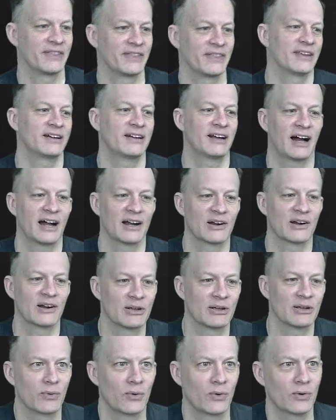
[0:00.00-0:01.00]
An
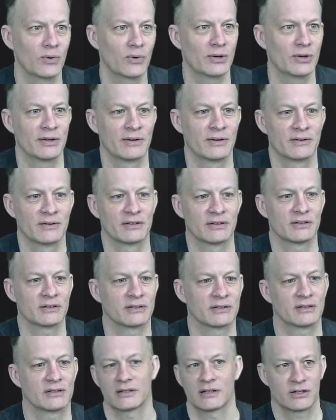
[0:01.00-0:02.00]
ironing board.
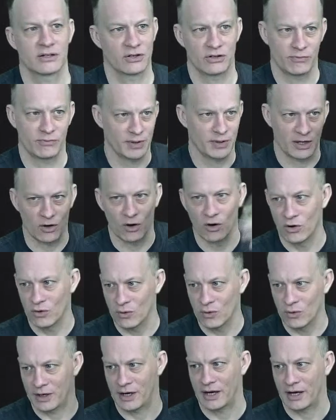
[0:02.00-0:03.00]
It could have been O
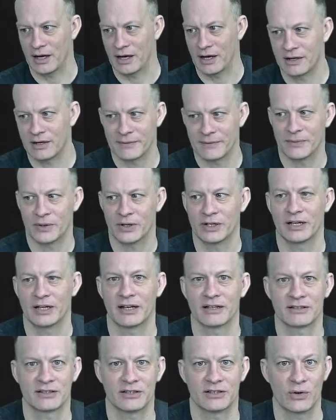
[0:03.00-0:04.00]
or A, but
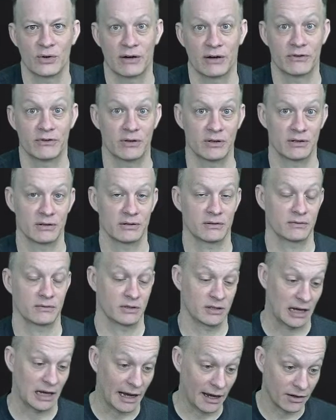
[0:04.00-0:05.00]
yes, you have the
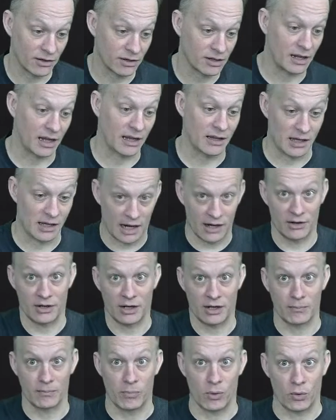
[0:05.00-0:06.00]
iron and the
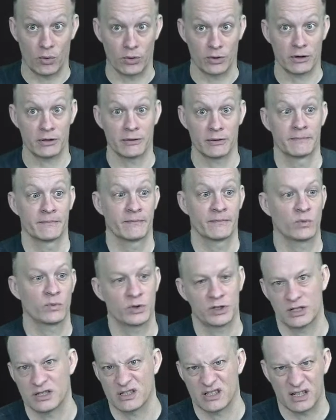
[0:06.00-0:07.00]
ironing board,
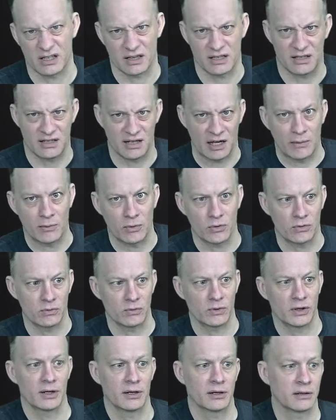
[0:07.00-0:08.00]
which is like the table
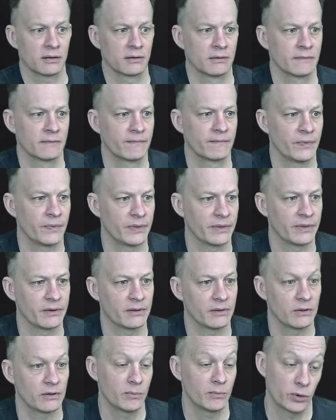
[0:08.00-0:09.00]
where
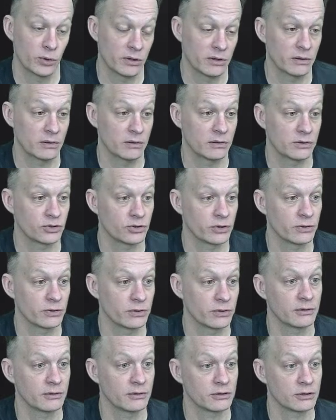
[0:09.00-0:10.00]
you put the shirt
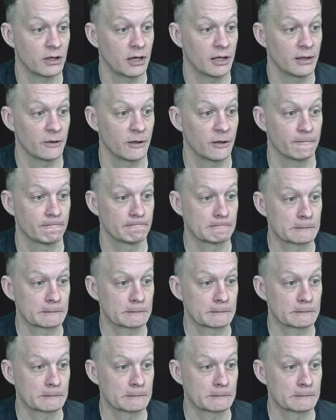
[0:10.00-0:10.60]
to iron it.